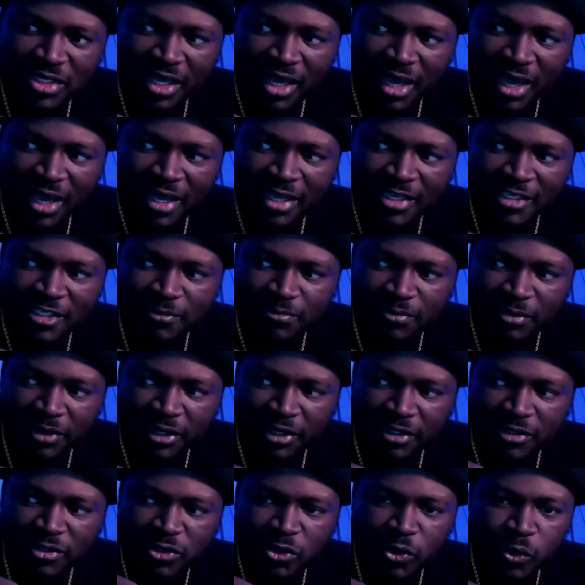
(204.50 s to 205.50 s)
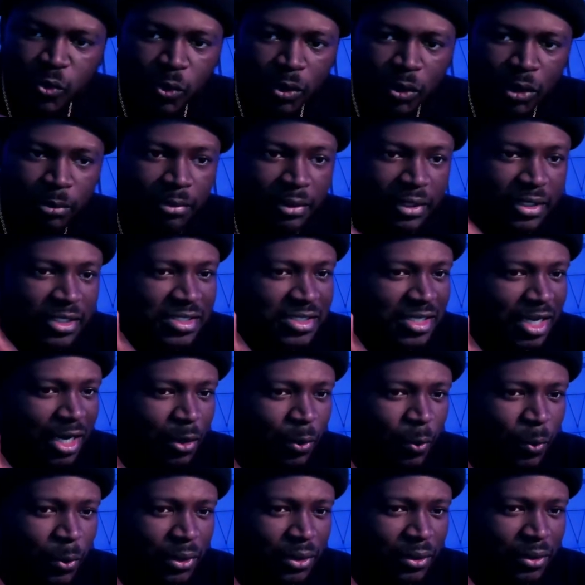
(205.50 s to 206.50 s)
aspect to it, but it's
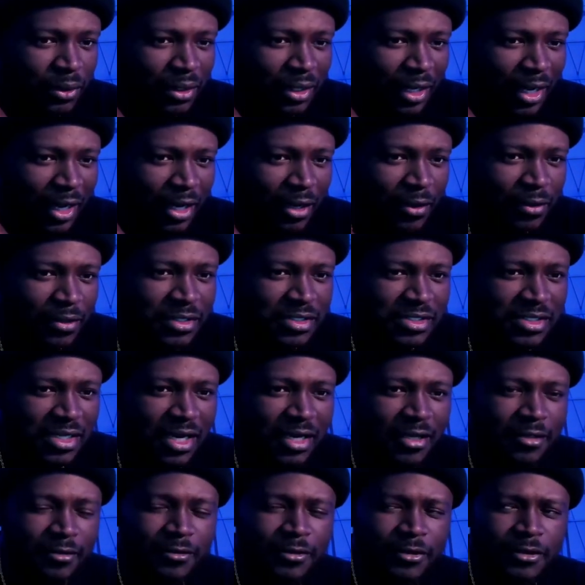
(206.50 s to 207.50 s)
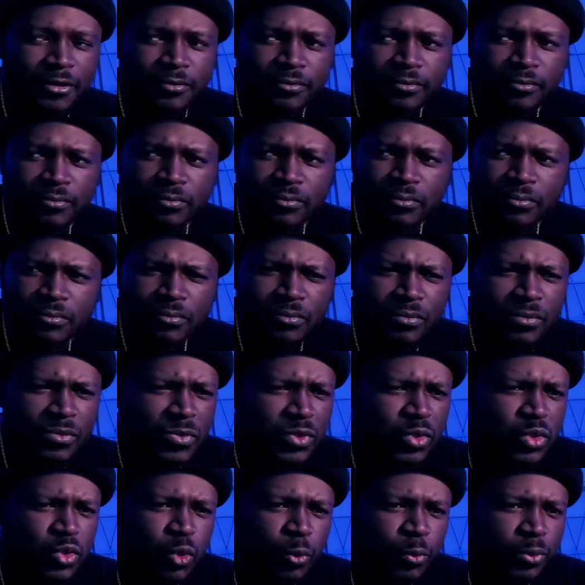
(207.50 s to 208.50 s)
not real loud. It's not
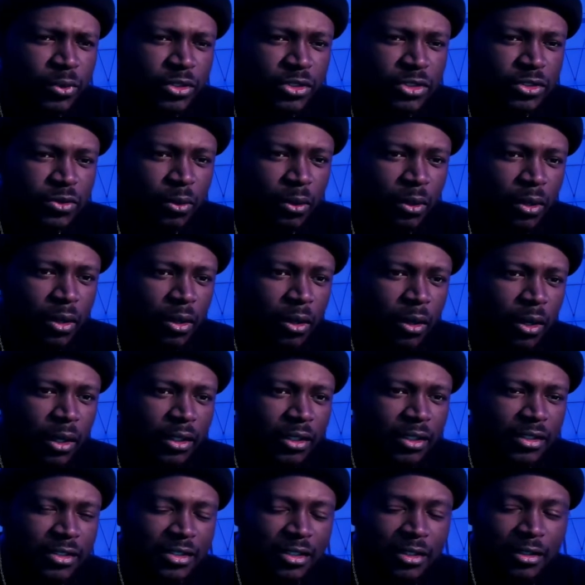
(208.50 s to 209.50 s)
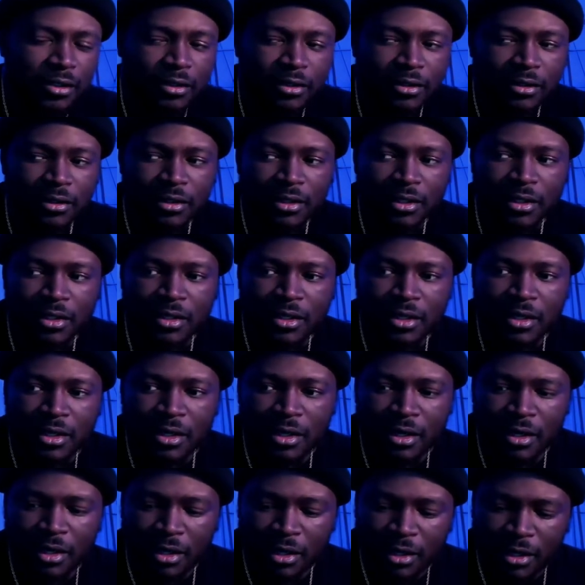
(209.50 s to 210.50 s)
super strong or anything.
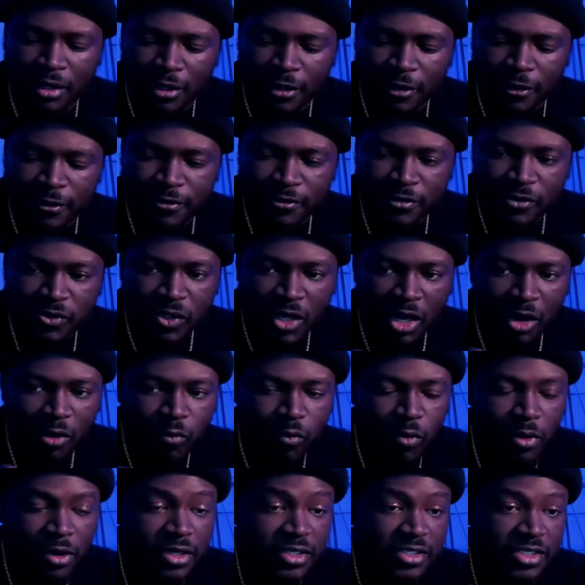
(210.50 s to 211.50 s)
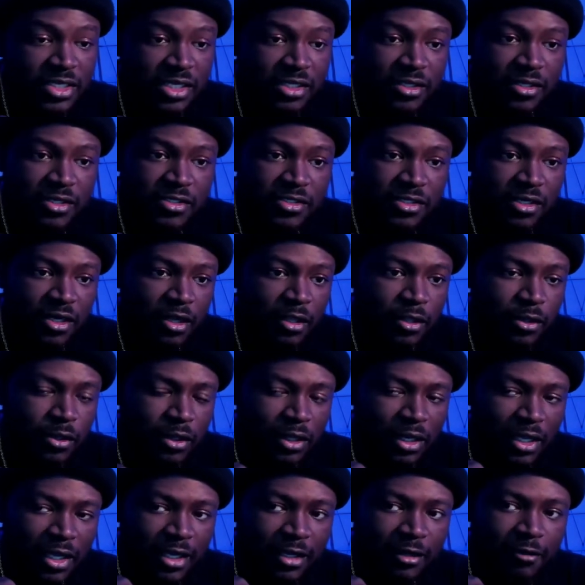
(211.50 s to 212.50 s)
So I want to say there's other
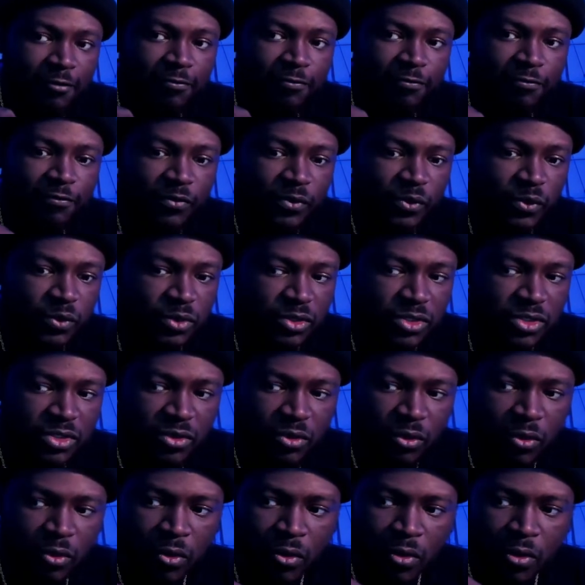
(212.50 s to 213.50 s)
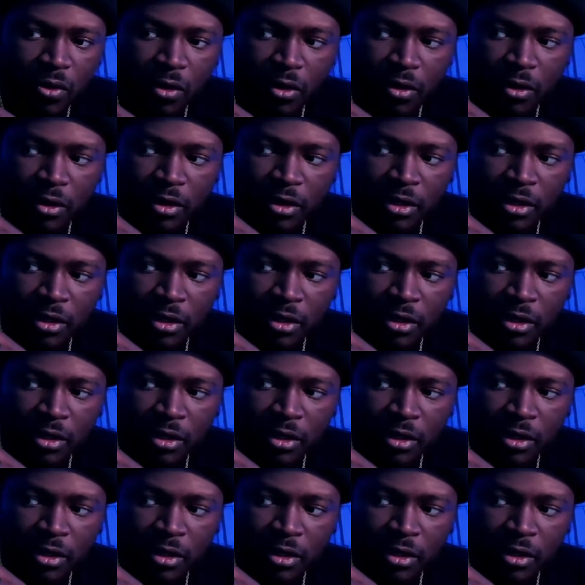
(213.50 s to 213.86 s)
like fruits or